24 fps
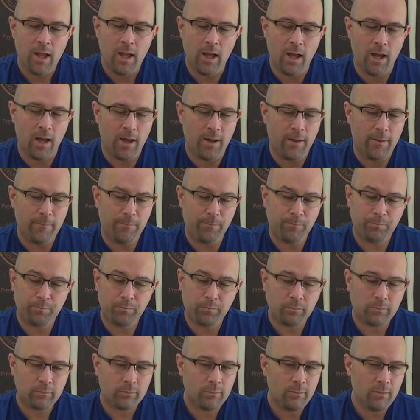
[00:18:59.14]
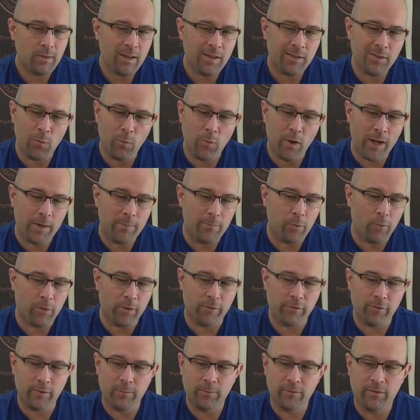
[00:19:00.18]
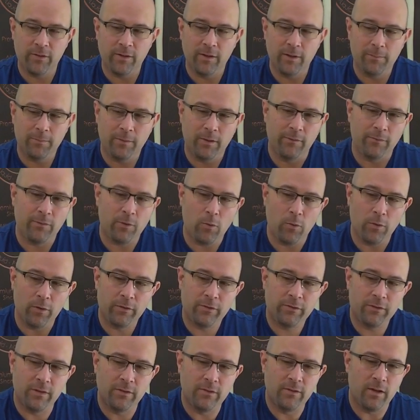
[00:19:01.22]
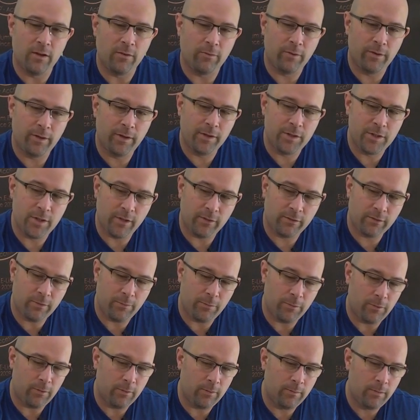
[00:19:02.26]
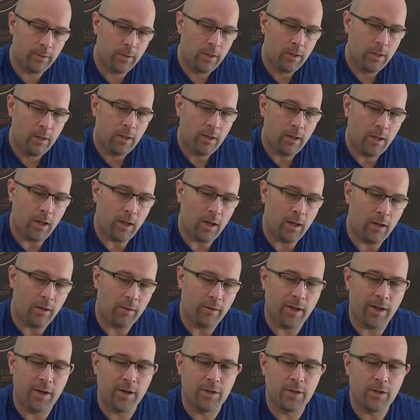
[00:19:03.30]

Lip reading: The wide bore drip tip, and of course the Delrin adjustable, or not